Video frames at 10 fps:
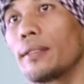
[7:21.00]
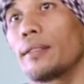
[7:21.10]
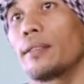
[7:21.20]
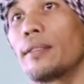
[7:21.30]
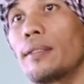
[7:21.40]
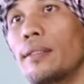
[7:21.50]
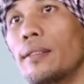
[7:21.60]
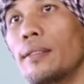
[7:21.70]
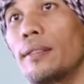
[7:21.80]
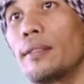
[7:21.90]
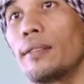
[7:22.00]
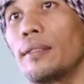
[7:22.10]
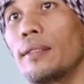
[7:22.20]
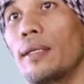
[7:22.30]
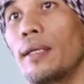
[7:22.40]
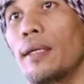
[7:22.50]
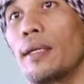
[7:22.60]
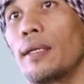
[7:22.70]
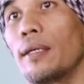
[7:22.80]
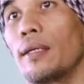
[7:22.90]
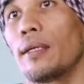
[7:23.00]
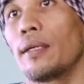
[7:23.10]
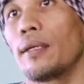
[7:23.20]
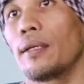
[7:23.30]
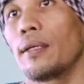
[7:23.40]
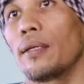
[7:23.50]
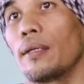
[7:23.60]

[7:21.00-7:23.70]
(no one is talking)